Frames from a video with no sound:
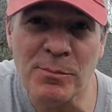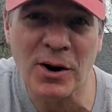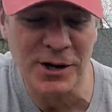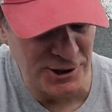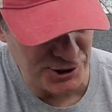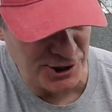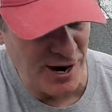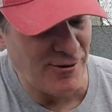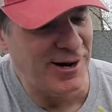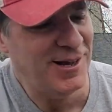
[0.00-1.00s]
buddy
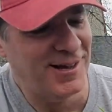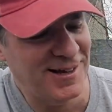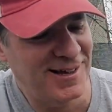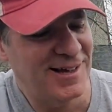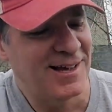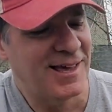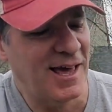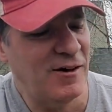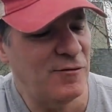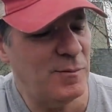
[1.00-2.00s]
Sherry
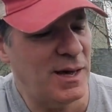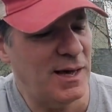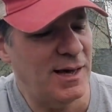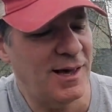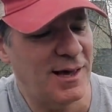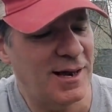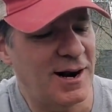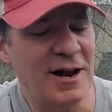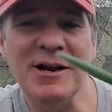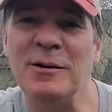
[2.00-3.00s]
gave me an
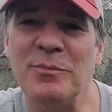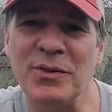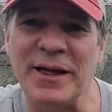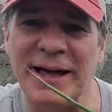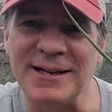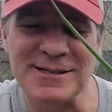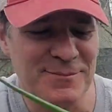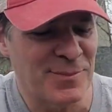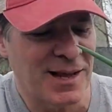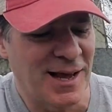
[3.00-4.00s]
onion plant,
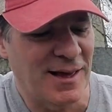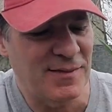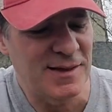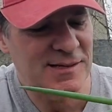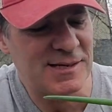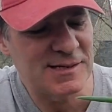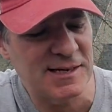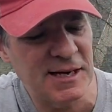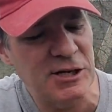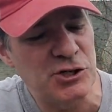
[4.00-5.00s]
and this is
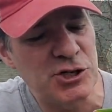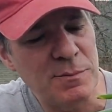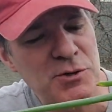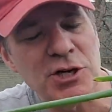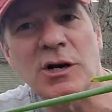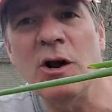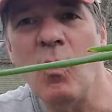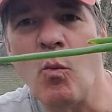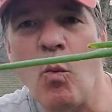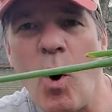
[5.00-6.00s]
an Egyptian
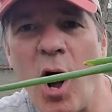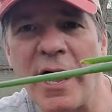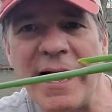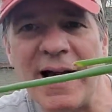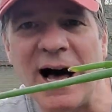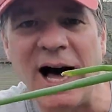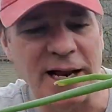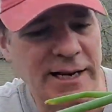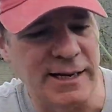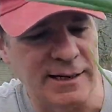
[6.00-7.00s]
walking
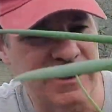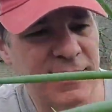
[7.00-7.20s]
onion.